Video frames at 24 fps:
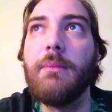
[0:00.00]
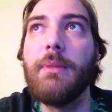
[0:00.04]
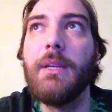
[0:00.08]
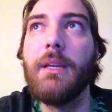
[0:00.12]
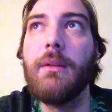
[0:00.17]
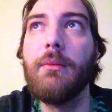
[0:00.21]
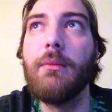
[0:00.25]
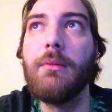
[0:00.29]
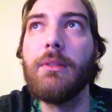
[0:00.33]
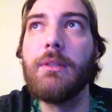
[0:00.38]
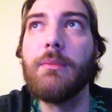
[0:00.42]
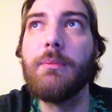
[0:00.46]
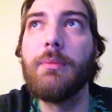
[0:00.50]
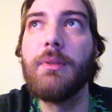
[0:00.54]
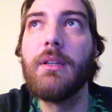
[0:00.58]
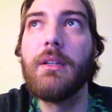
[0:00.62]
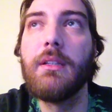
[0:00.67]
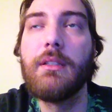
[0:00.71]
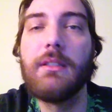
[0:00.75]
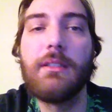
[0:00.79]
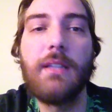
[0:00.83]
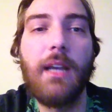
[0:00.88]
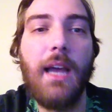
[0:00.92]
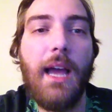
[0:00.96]
be able
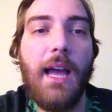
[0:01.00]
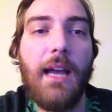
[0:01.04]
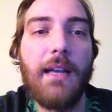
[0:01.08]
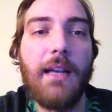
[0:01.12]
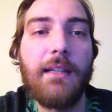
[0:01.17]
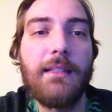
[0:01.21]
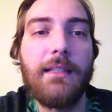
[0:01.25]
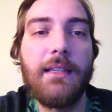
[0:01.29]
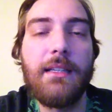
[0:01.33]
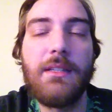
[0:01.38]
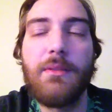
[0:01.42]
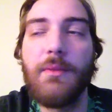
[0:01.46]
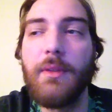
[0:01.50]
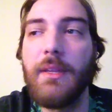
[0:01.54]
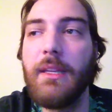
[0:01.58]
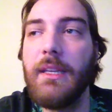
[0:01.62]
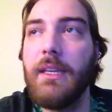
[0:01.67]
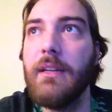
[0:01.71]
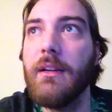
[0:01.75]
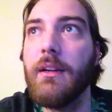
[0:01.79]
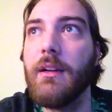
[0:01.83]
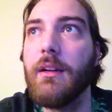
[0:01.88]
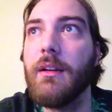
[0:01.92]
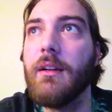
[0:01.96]
to access with
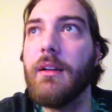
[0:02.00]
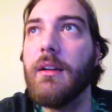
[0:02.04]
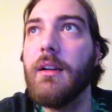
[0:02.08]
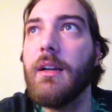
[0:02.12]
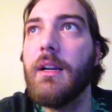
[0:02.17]
Eater.